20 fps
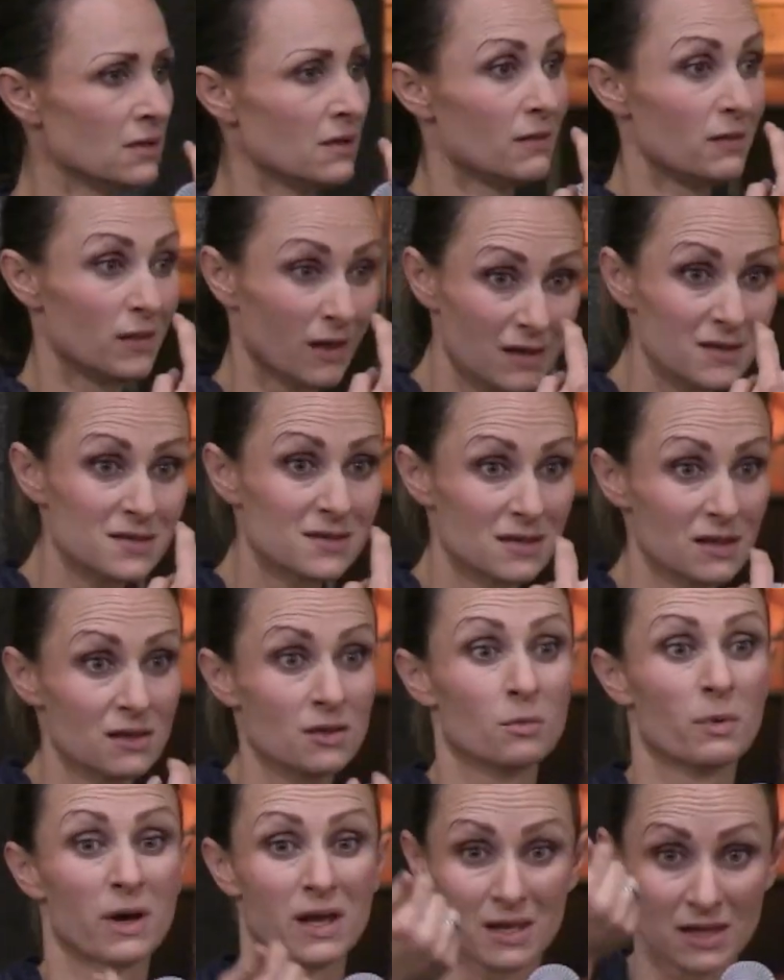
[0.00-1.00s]
They see
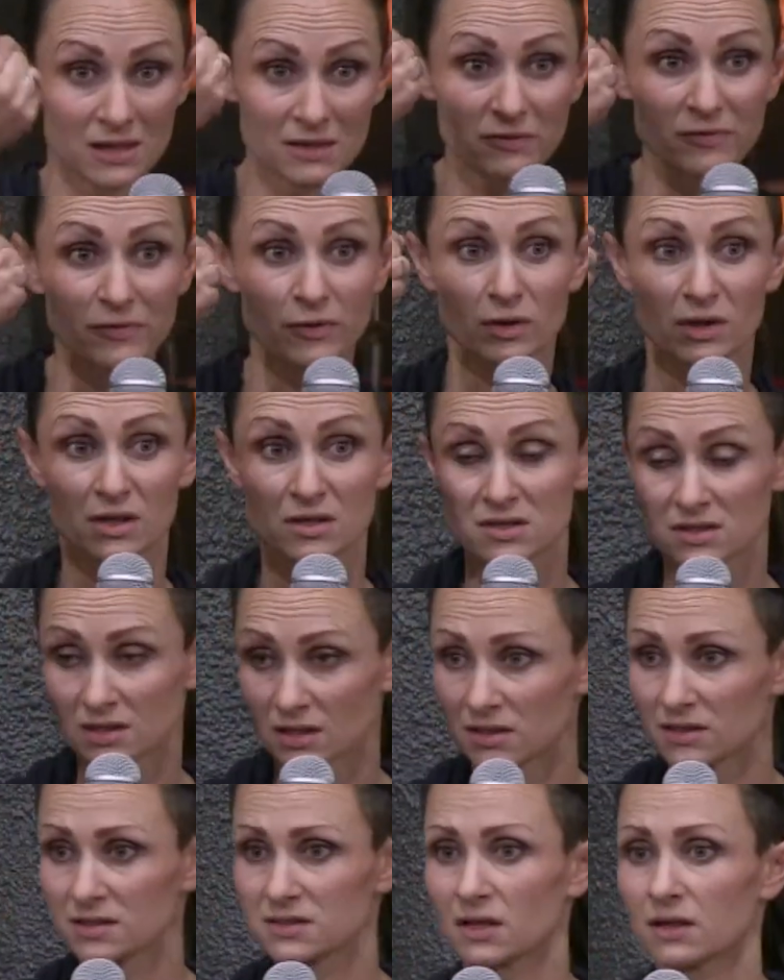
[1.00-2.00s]
the way he furnished the
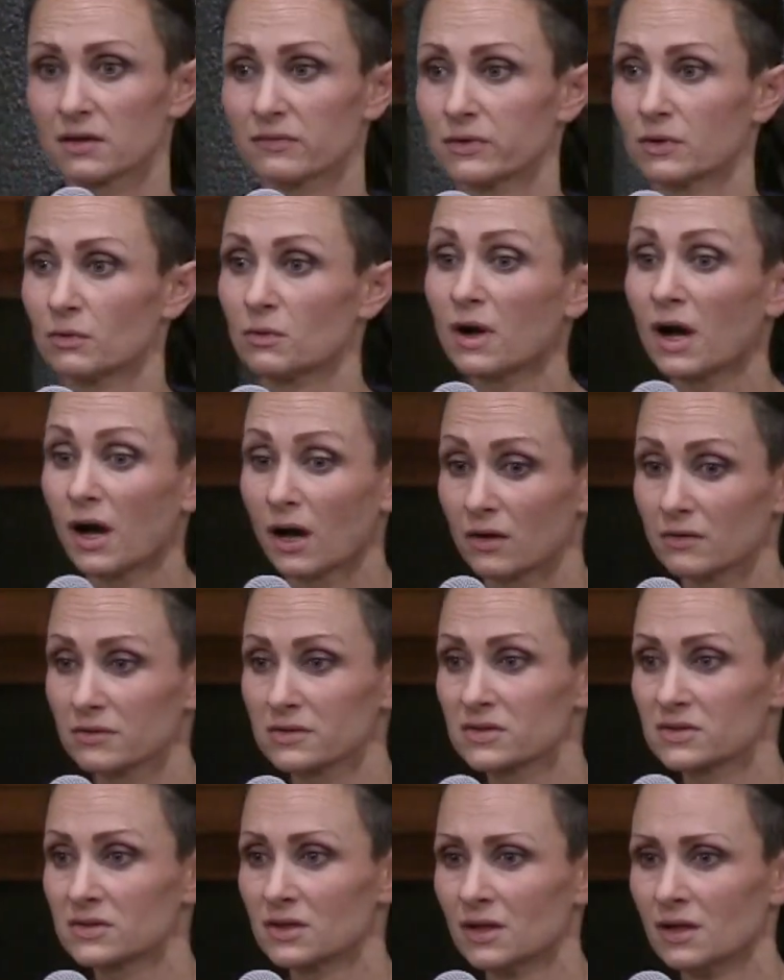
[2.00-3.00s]
inside of your
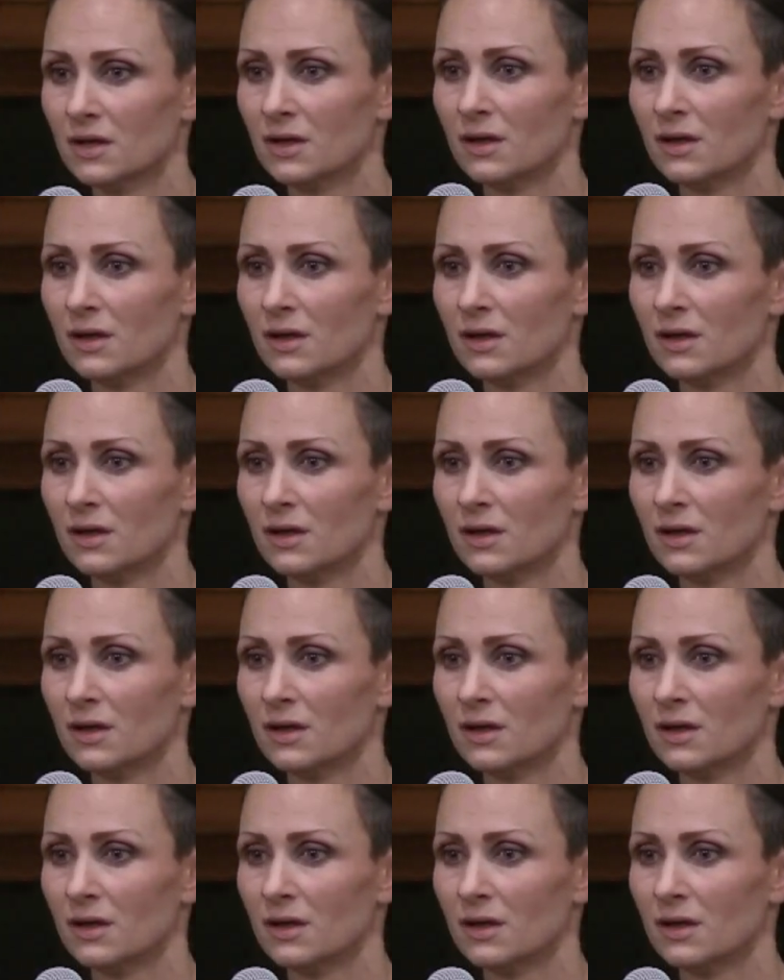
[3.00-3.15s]
house.